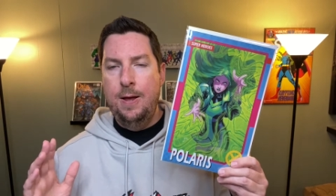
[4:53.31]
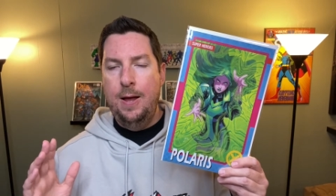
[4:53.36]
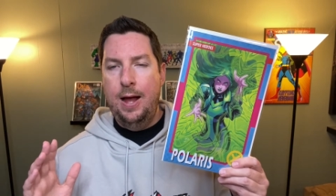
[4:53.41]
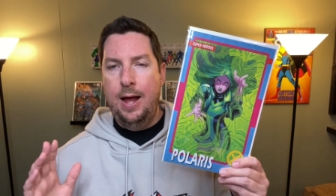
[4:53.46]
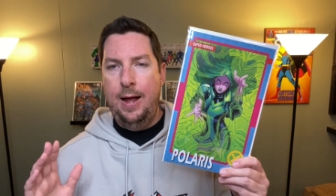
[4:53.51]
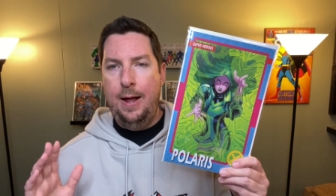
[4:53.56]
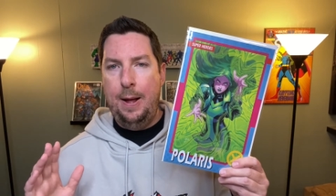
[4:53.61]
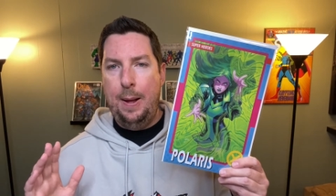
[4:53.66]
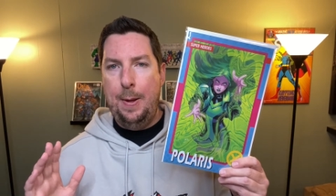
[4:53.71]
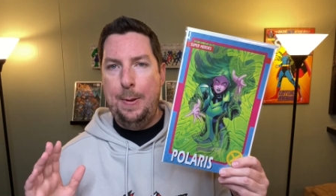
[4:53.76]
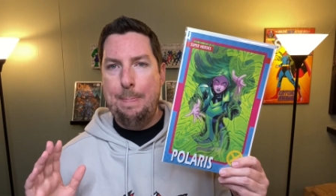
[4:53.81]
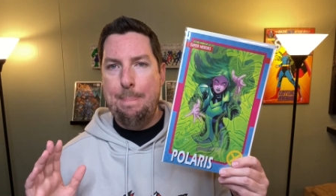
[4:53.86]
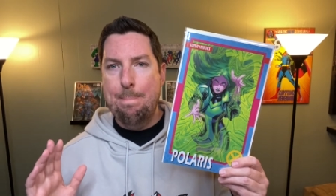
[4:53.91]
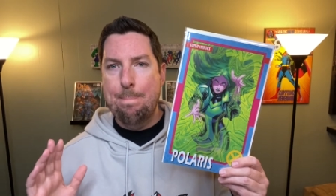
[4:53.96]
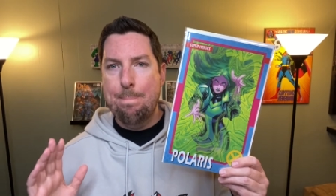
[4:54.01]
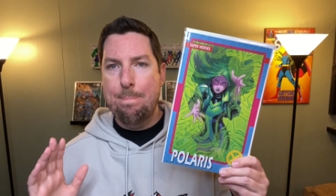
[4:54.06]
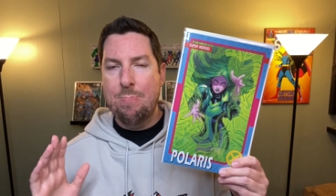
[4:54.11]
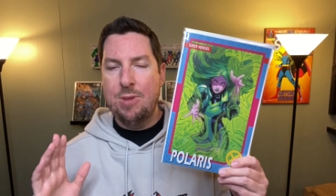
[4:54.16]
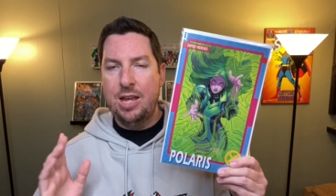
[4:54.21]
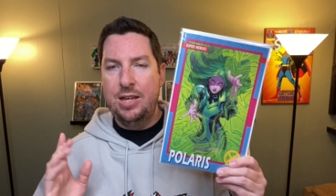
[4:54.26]

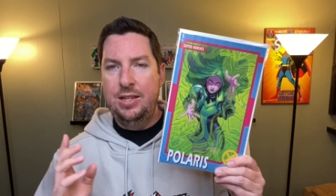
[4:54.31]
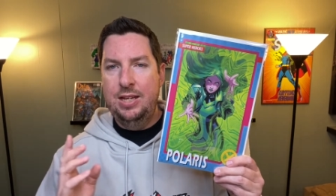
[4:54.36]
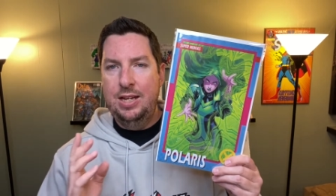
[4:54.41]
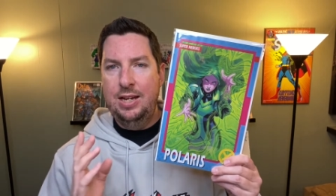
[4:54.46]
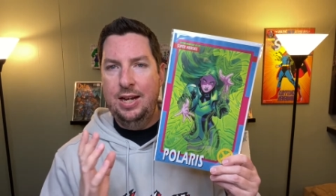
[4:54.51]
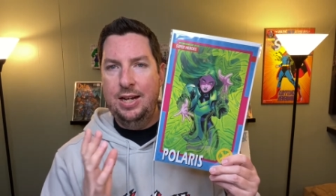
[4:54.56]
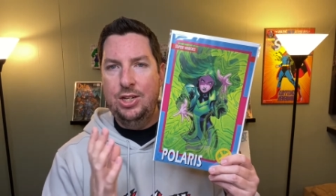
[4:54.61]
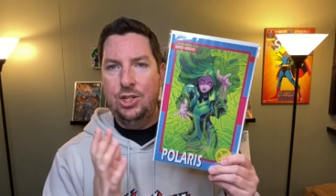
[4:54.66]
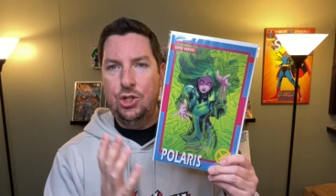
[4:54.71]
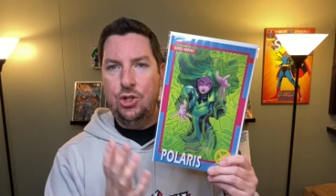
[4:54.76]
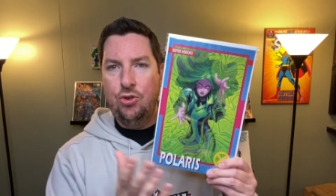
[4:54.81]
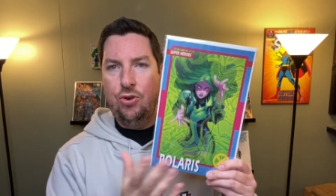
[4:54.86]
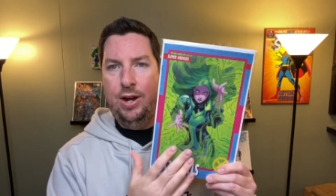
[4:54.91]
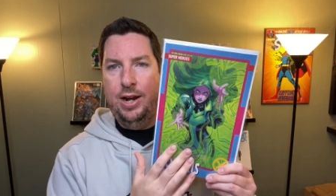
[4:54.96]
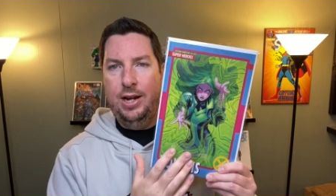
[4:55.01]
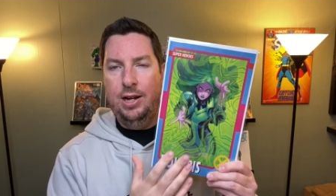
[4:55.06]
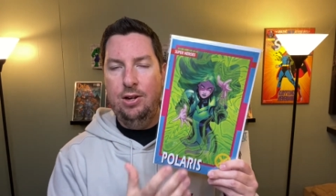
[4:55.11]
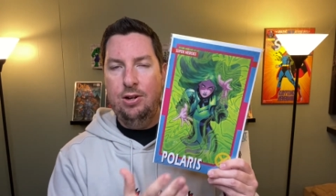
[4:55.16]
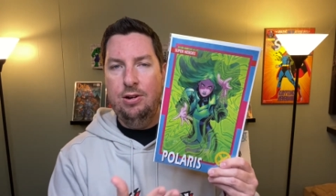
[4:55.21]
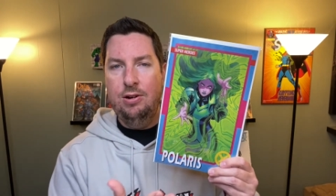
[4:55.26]
The nice
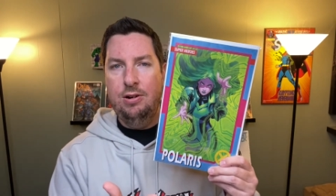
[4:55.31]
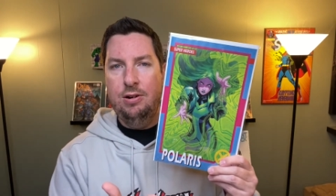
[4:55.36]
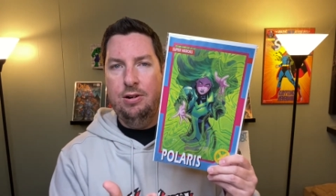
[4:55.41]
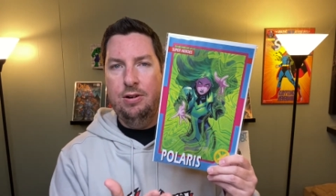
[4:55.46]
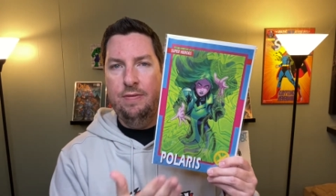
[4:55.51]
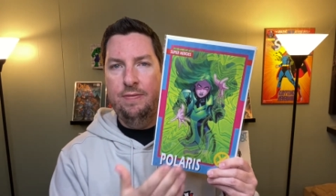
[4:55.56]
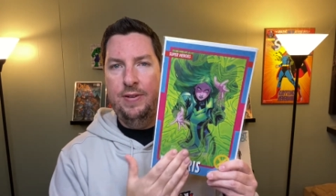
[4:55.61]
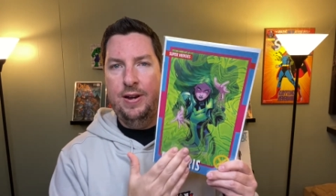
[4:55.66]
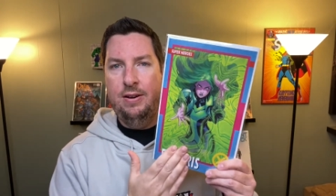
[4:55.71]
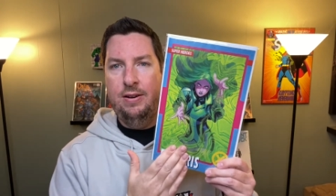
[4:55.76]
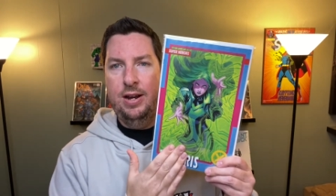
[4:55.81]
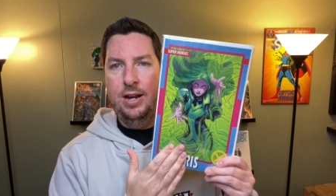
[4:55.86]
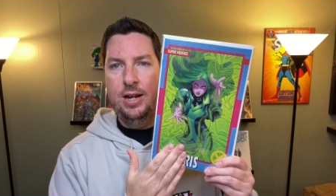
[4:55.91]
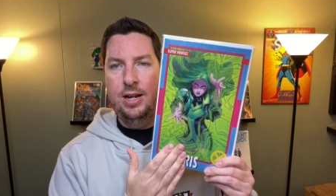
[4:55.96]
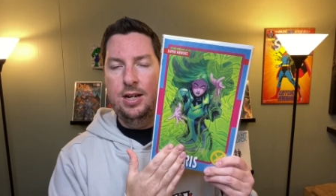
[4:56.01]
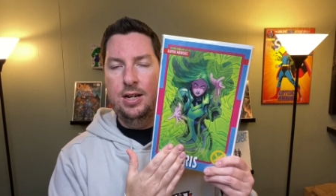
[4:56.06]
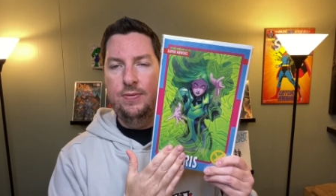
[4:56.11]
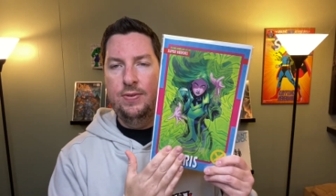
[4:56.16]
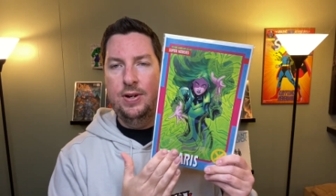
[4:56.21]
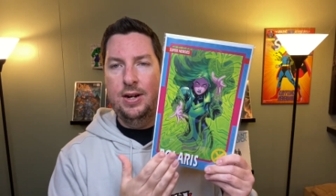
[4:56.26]
trading card variant
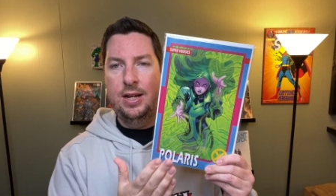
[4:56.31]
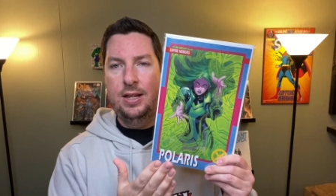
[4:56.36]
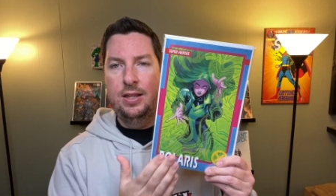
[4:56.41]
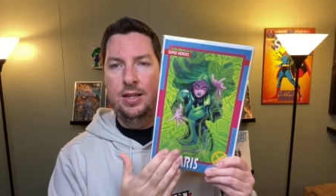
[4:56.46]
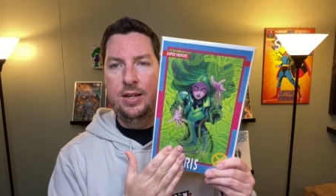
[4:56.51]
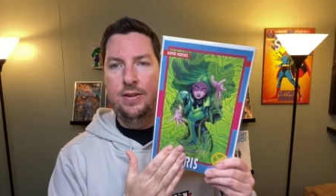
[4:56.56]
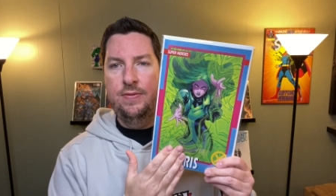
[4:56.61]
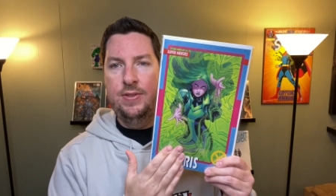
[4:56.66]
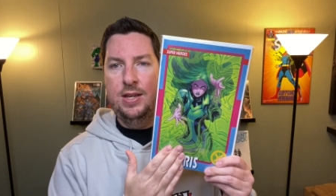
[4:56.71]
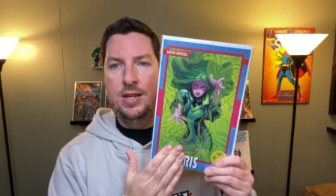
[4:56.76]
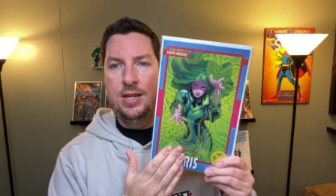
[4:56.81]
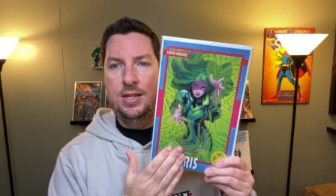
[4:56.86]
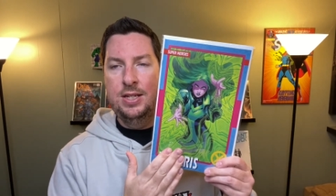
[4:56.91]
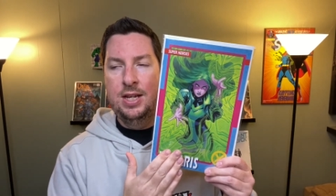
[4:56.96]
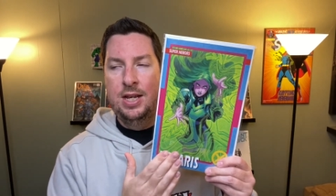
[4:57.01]
cover. I love these.